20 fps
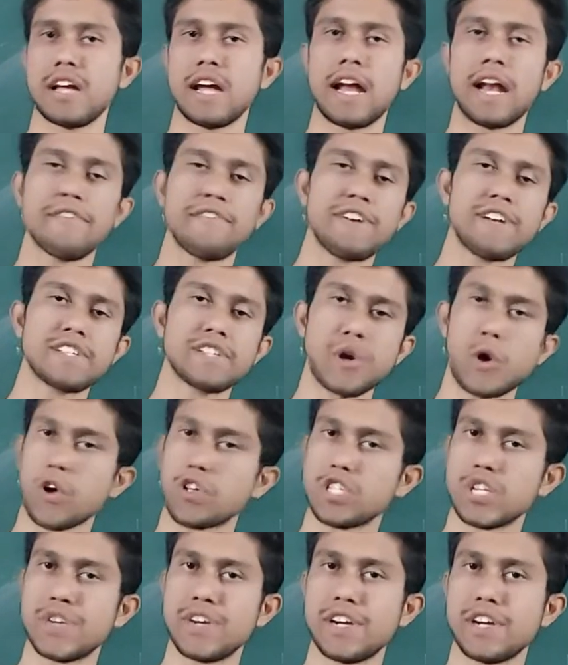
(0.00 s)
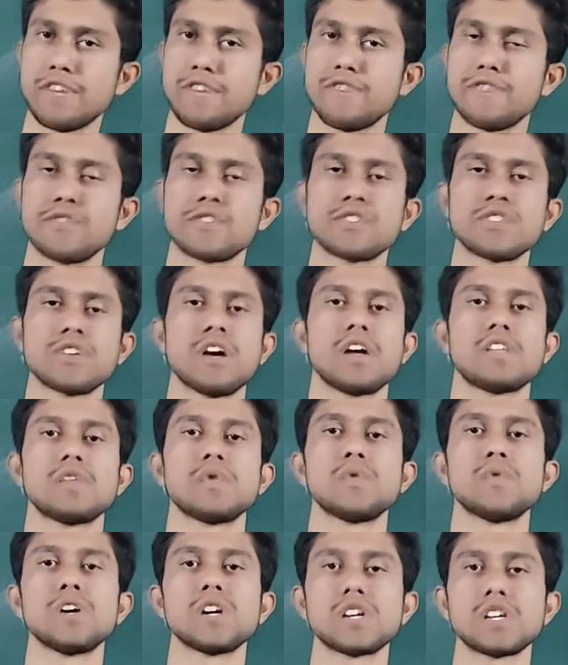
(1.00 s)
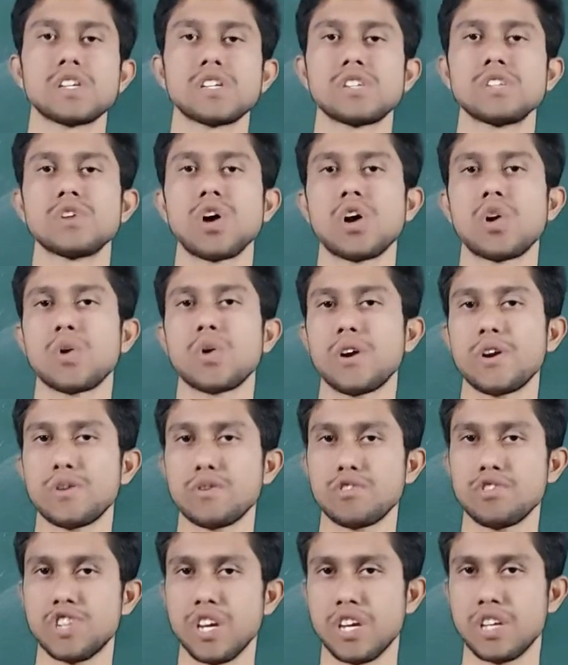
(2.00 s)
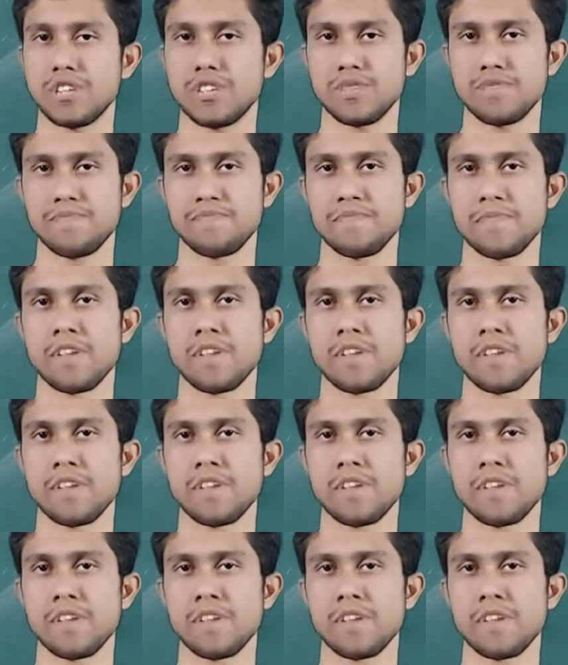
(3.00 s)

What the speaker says: and if it is a conservative force, the work is not going to change.